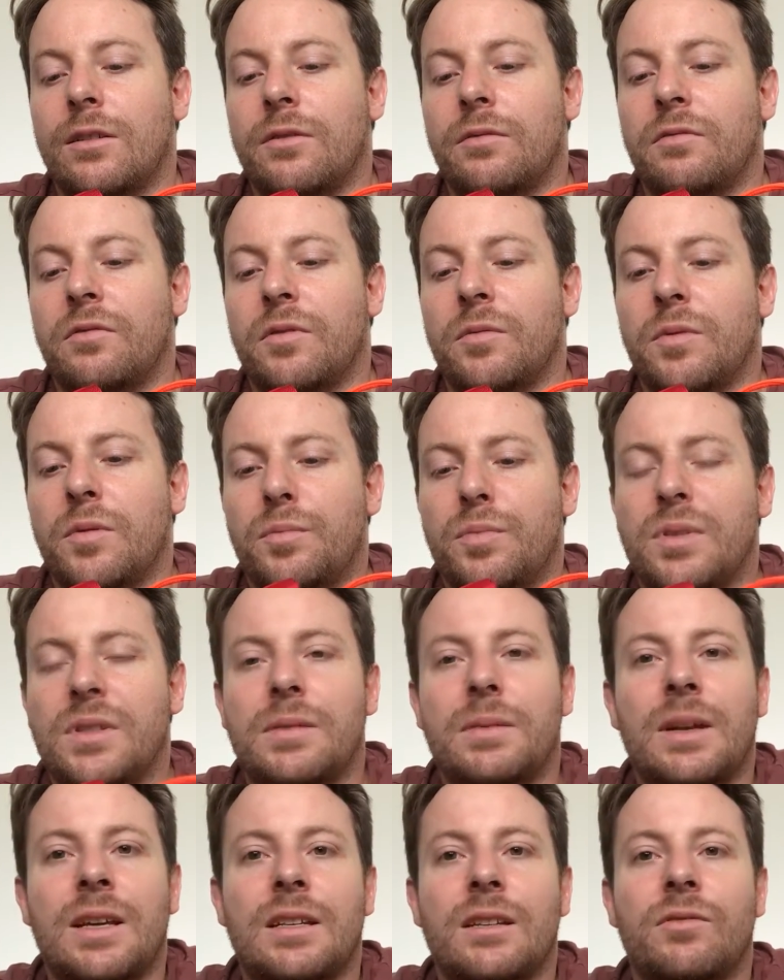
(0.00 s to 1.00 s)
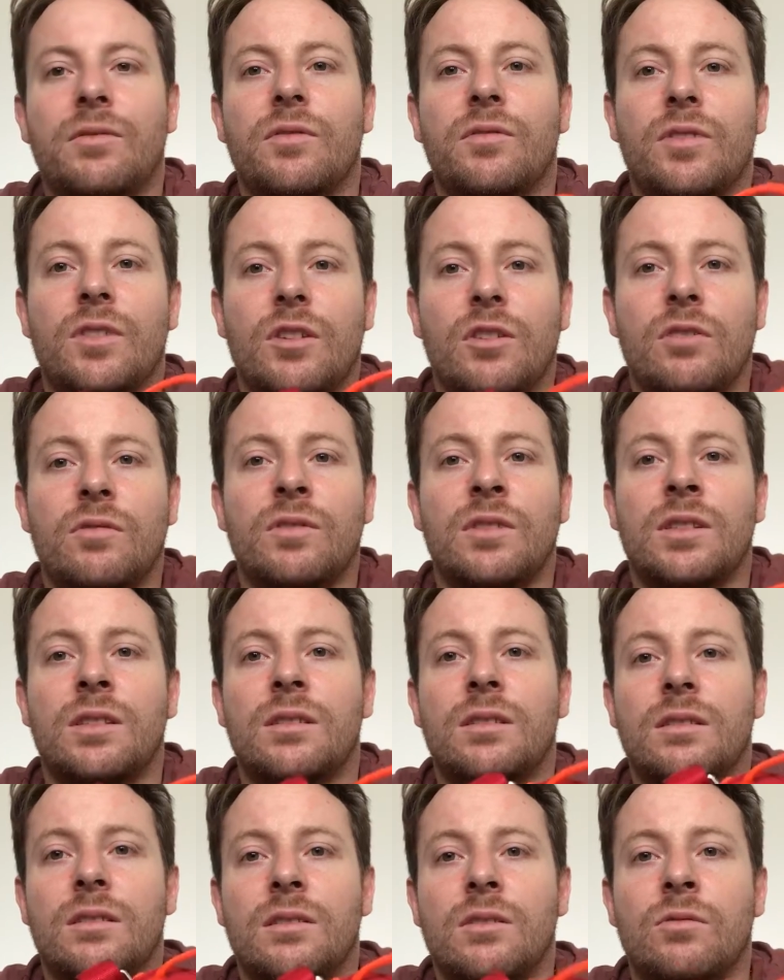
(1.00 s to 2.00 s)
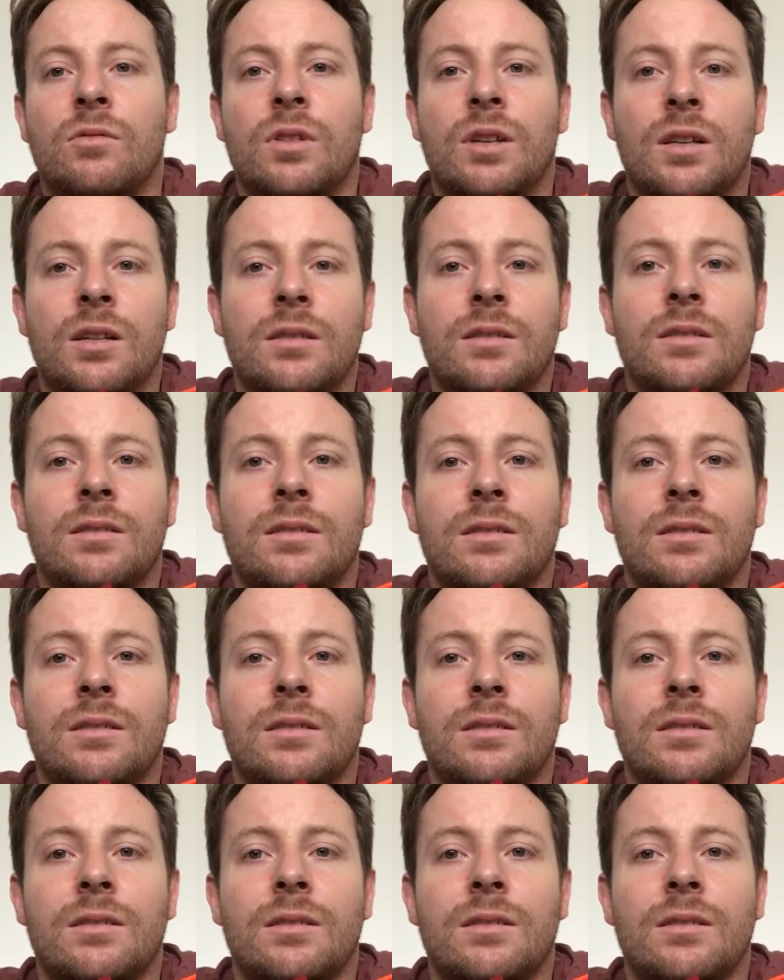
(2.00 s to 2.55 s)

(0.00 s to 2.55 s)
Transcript: from the perspective of a novice squatter,